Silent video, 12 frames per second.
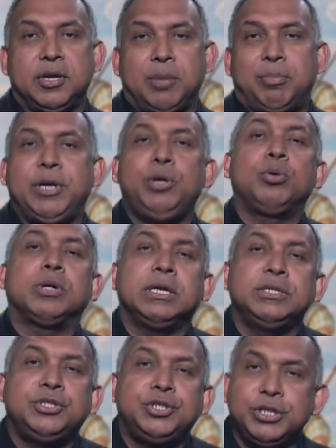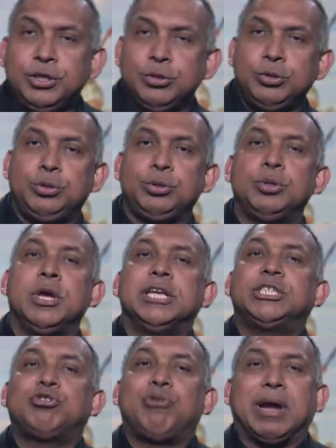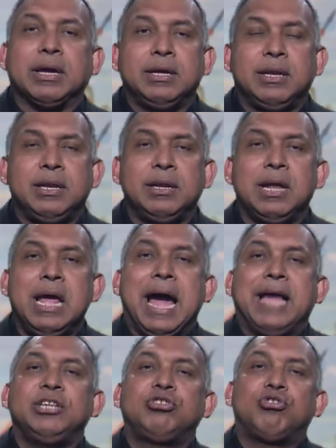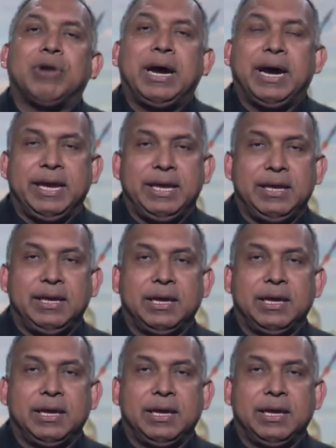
But you continue to struggle and try